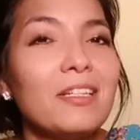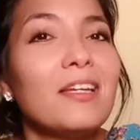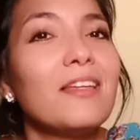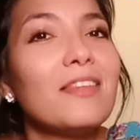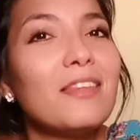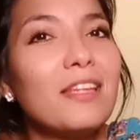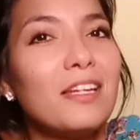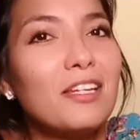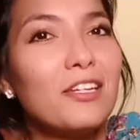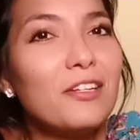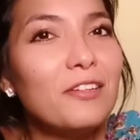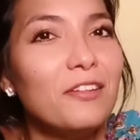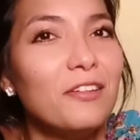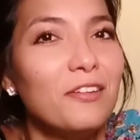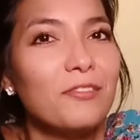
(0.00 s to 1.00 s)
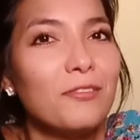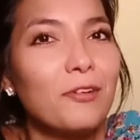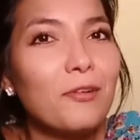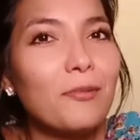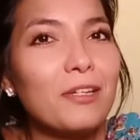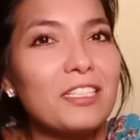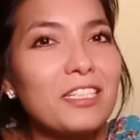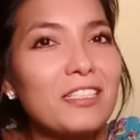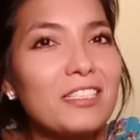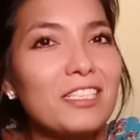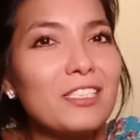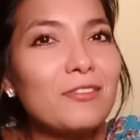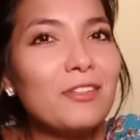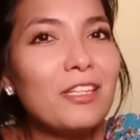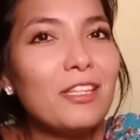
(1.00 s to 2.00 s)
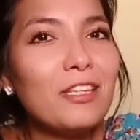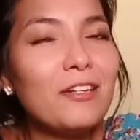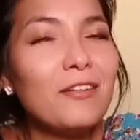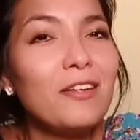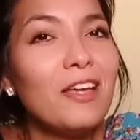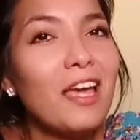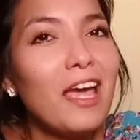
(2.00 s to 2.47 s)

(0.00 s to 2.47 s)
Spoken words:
Thank you for watching this video.